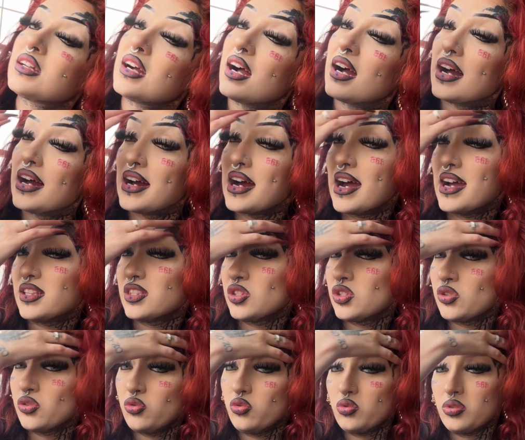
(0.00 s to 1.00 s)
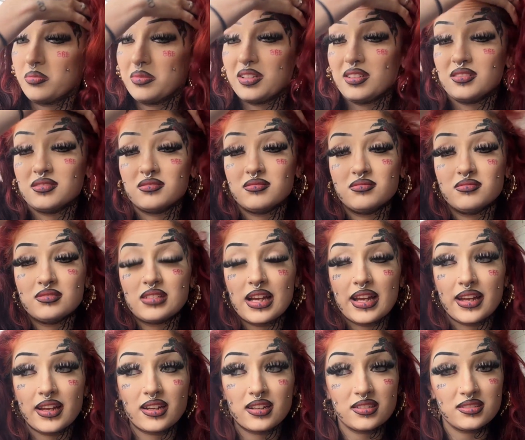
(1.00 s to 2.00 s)
had two women.
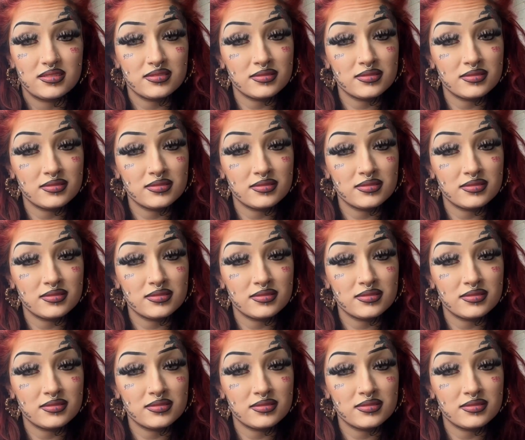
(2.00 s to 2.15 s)
Like,